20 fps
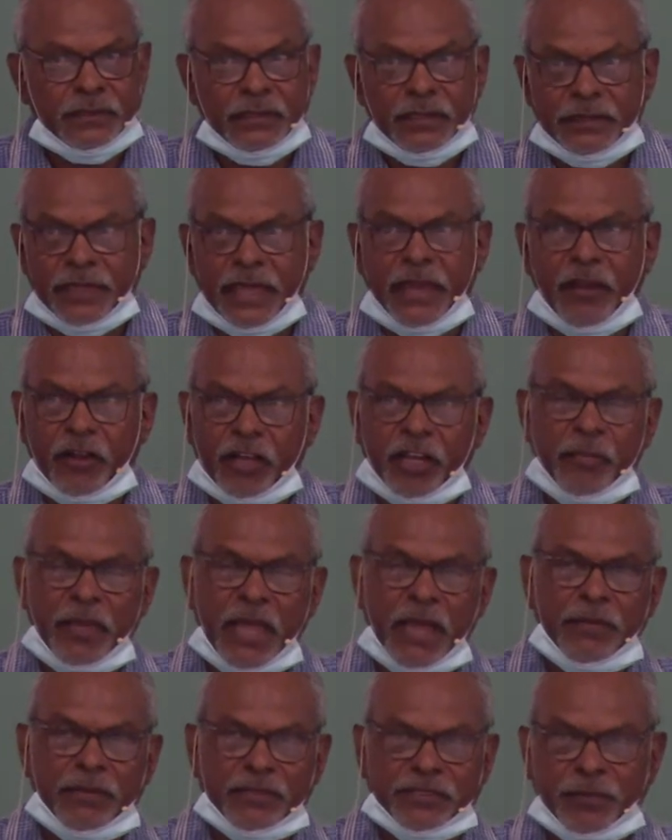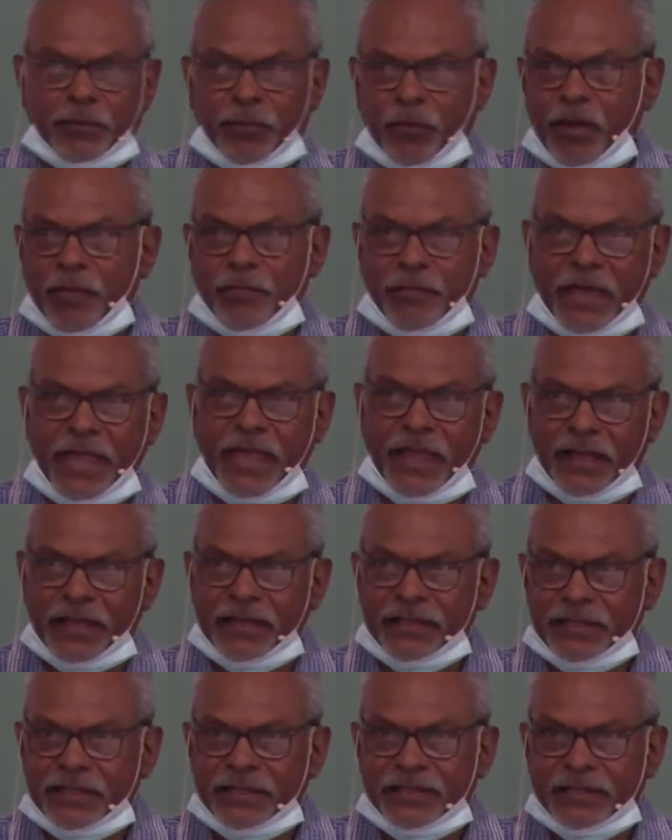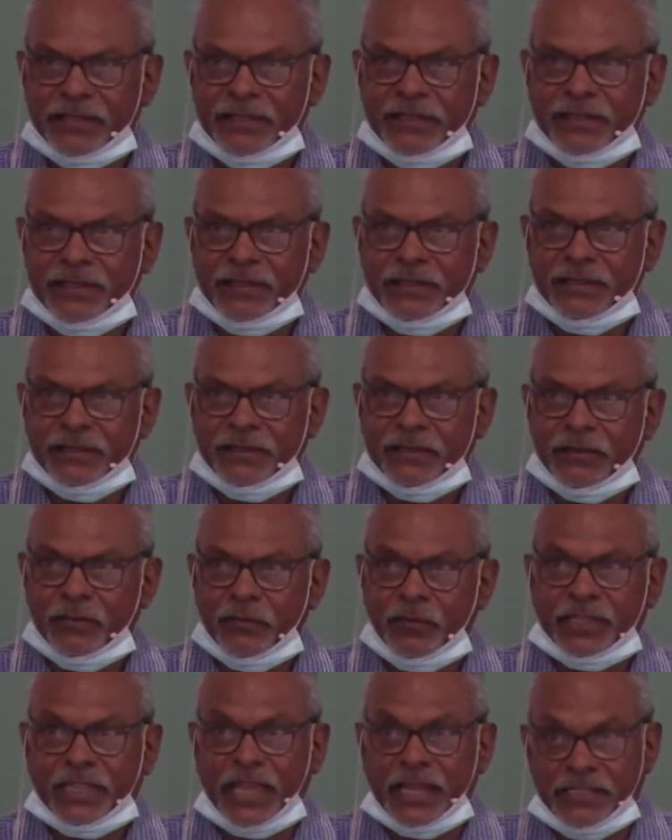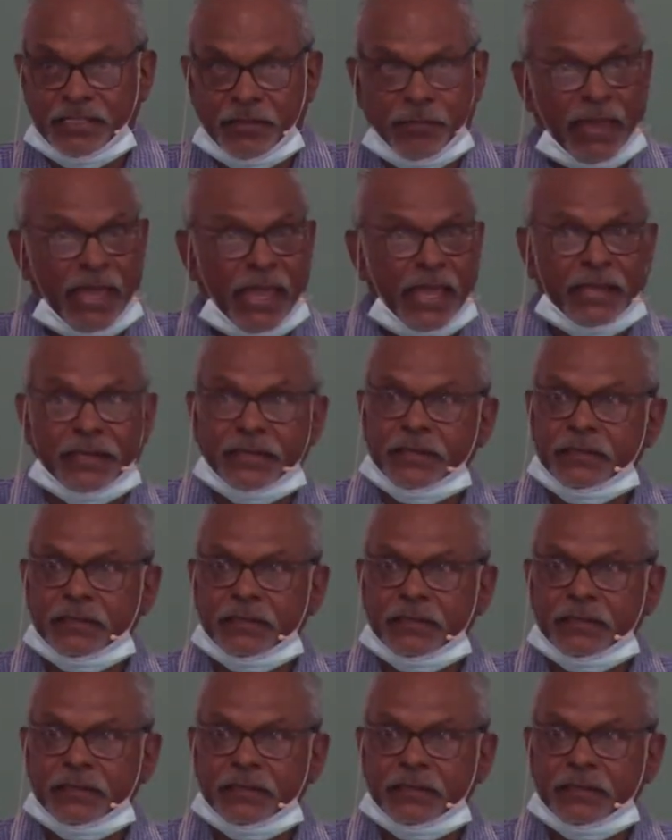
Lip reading: They're not going to be able to supply power with that demand.